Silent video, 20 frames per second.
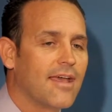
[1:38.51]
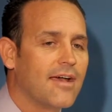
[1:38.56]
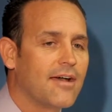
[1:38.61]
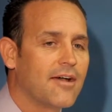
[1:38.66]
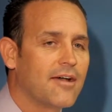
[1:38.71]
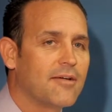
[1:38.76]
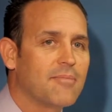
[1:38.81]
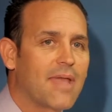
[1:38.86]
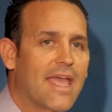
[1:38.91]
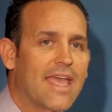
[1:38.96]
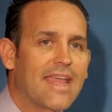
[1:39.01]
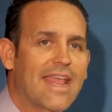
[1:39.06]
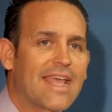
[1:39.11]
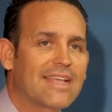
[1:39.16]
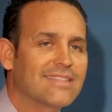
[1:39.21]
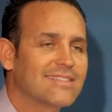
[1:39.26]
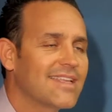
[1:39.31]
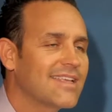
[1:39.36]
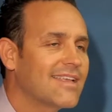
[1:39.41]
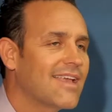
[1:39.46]
Um, and
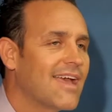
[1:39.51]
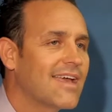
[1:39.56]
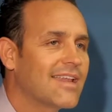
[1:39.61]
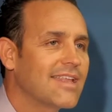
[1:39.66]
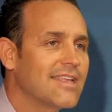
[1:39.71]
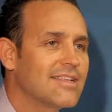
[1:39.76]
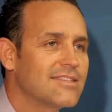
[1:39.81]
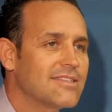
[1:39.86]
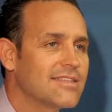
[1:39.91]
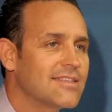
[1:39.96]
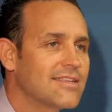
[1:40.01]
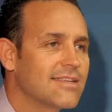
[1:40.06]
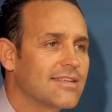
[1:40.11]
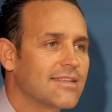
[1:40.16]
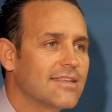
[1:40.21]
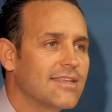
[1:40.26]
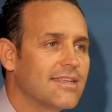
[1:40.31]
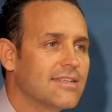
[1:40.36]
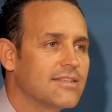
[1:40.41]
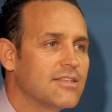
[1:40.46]
as they got
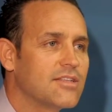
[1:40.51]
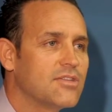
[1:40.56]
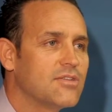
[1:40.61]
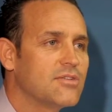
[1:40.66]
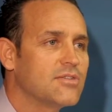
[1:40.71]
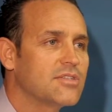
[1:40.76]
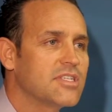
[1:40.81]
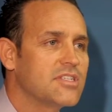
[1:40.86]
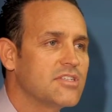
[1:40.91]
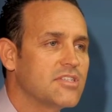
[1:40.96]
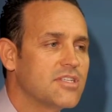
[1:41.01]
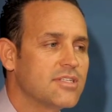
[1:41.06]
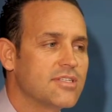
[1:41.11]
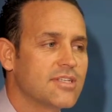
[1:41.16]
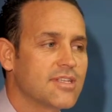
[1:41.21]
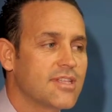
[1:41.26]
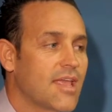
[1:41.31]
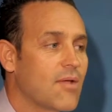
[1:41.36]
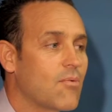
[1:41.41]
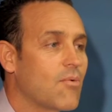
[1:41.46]
into, into using
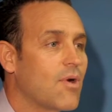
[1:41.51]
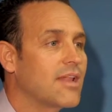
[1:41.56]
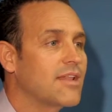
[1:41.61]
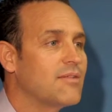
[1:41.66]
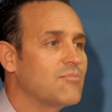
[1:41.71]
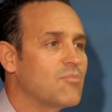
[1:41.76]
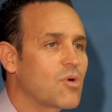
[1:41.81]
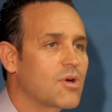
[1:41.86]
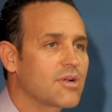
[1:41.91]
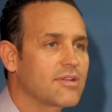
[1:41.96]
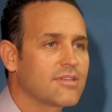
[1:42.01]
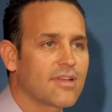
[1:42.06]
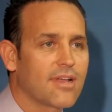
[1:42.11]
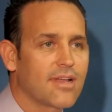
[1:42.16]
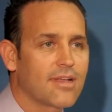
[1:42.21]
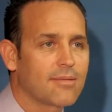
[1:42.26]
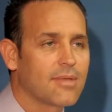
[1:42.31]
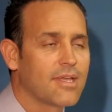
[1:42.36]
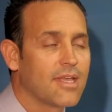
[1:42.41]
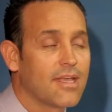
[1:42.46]
JiJi, they wanted more
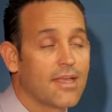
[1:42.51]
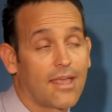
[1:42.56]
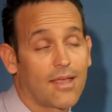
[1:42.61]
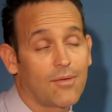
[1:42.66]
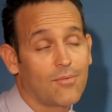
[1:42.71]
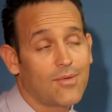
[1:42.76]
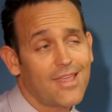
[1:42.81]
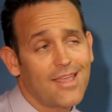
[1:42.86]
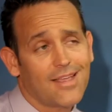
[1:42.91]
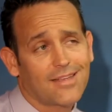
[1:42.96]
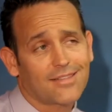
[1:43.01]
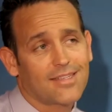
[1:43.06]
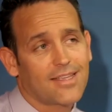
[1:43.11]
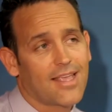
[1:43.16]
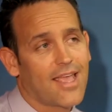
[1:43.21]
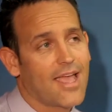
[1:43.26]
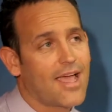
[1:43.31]
time. And we actually